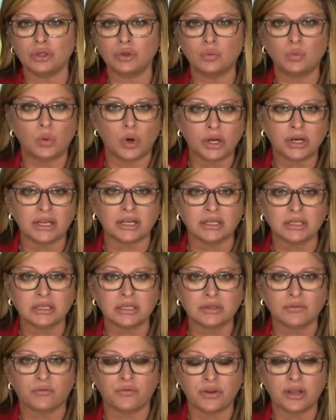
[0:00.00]
you no, I don't
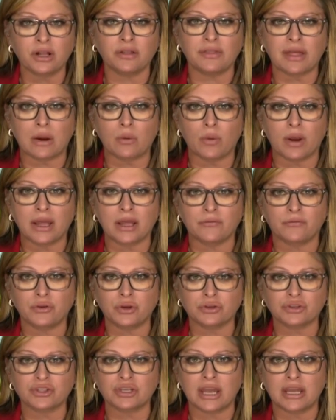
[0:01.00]
think I'm feel that way
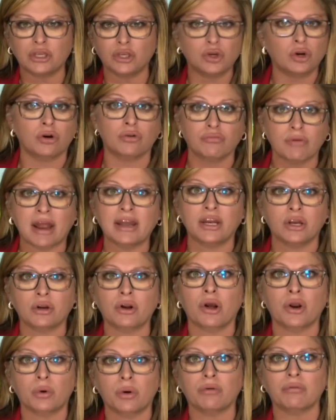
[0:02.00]
if you're saying you're ready
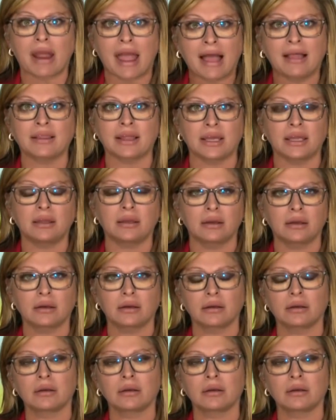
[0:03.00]
to go to a rally.